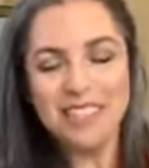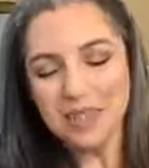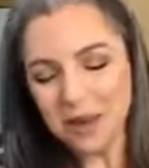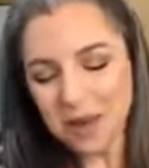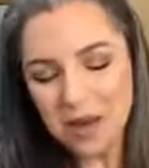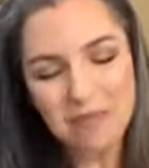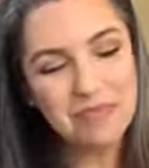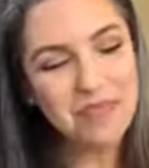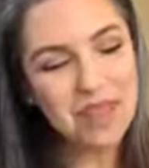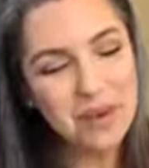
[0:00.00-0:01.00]
So
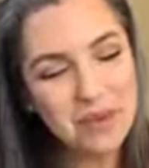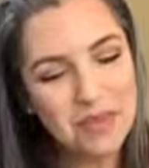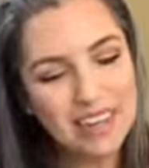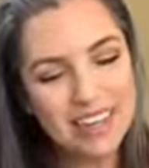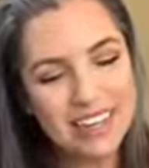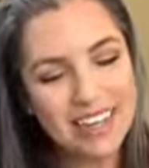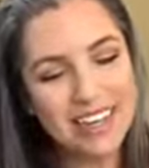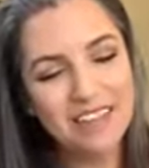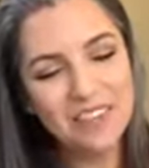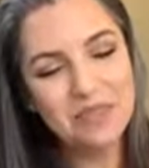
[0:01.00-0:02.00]
I hope that
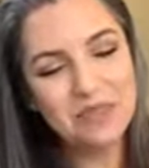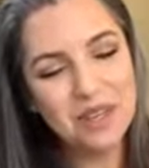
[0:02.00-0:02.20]
you